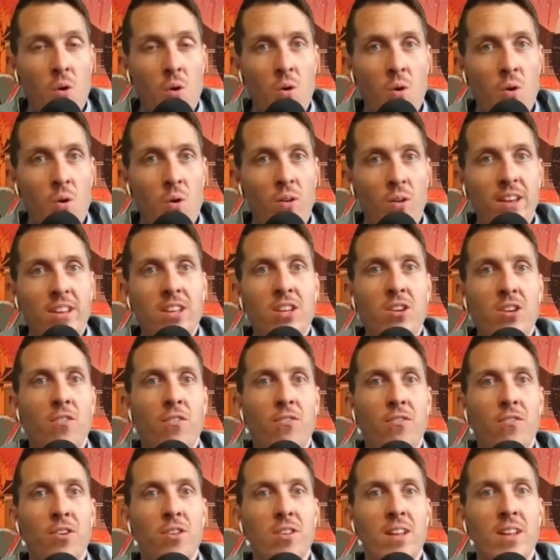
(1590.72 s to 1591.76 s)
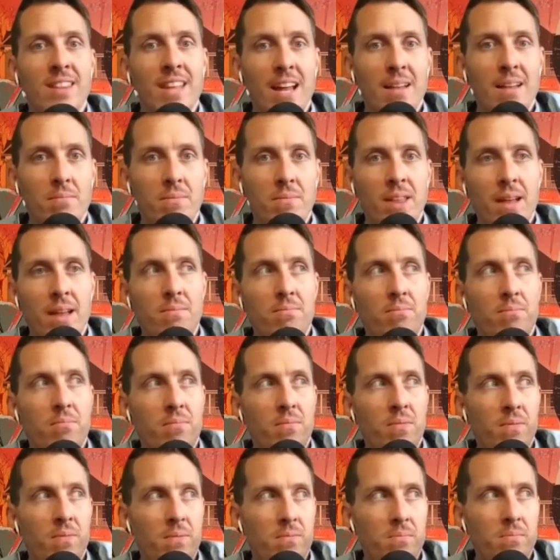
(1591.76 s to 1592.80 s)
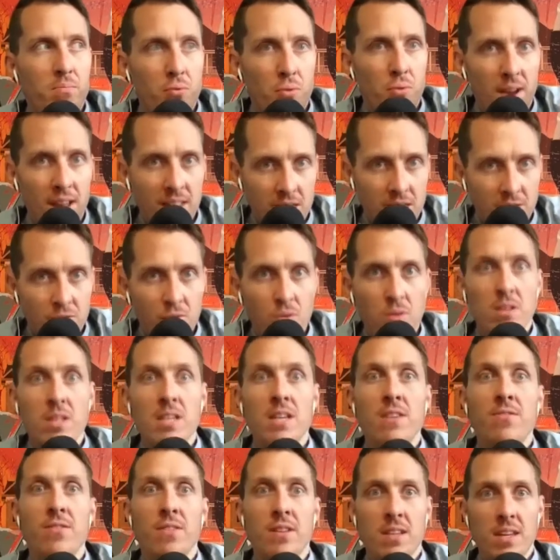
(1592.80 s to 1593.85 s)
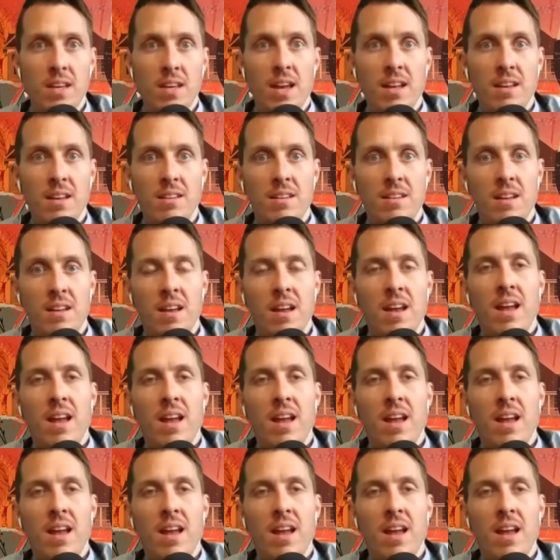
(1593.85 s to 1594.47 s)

oh, like you feel like that breath of relief at the end.